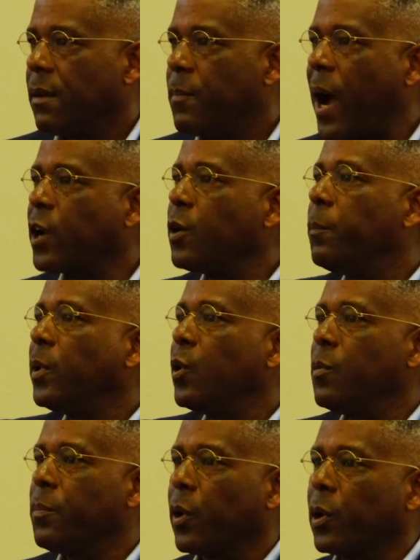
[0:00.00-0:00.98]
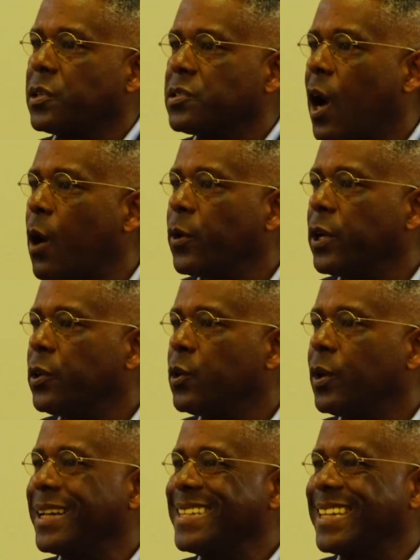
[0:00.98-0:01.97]
Michael Bloomberg is already
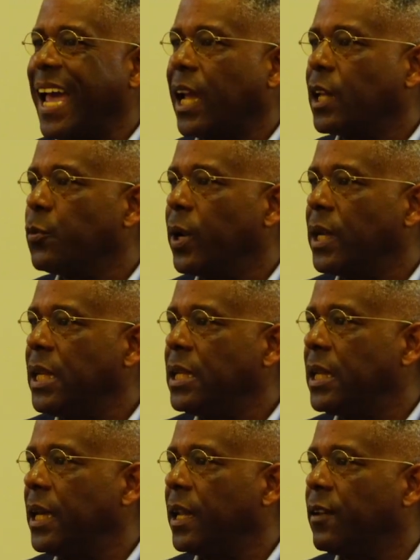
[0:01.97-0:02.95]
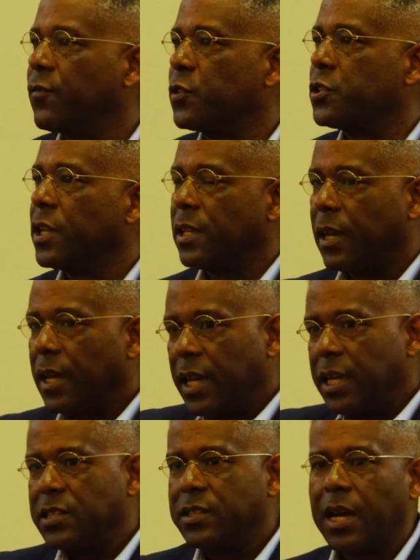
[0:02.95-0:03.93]
doing exactly what he did in Virginia.
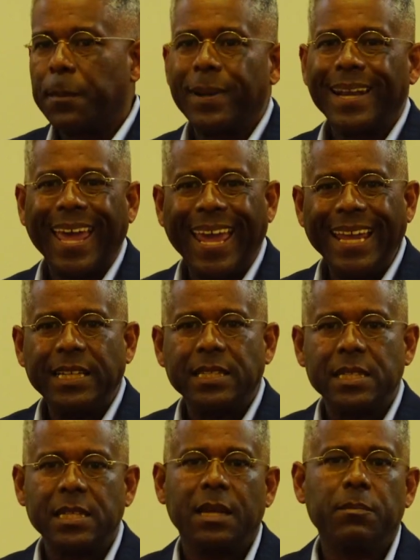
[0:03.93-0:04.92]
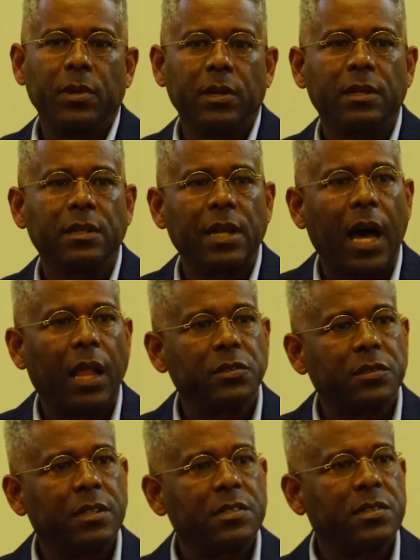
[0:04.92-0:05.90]
He's dumping $8 to $10 million
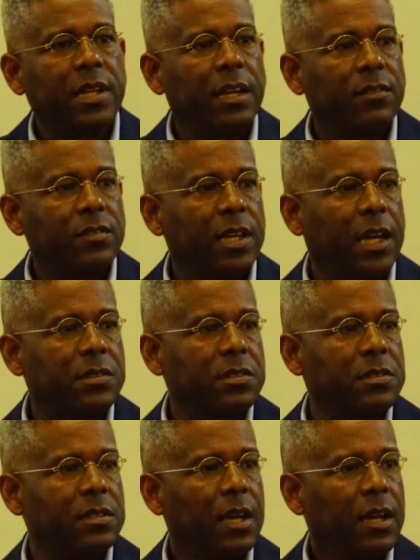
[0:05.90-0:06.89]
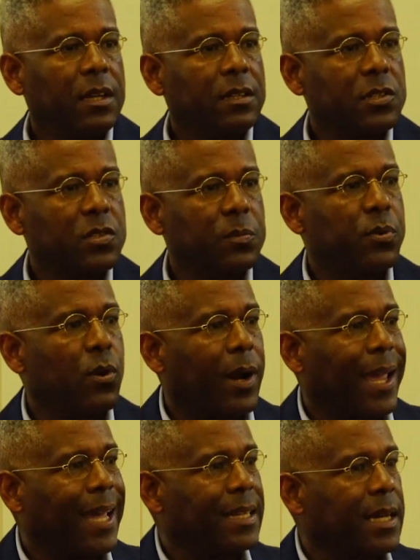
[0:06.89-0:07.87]
in the state of Texas to
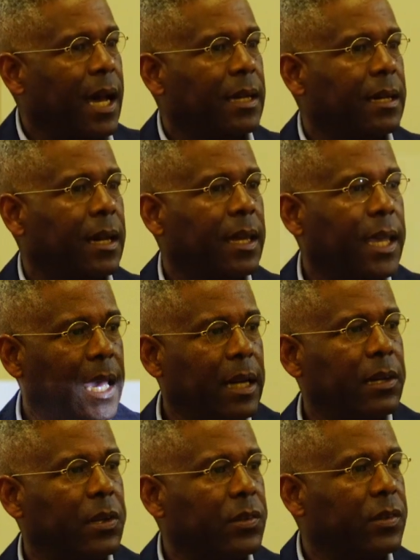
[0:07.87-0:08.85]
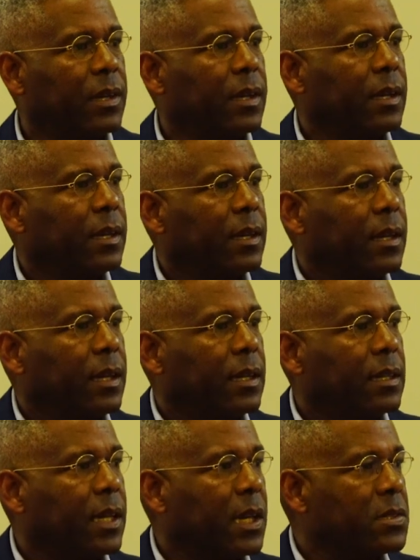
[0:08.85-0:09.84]
support anti-gun candidates in
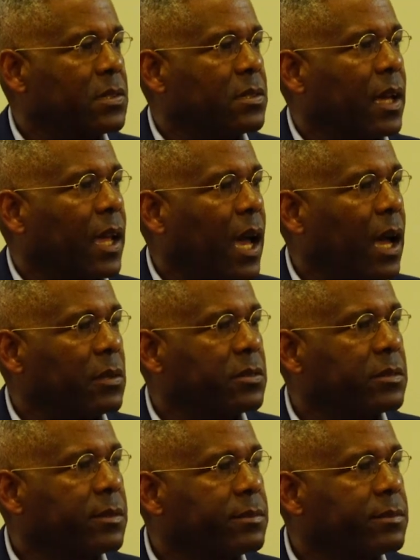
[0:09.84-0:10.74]
the Texas State House.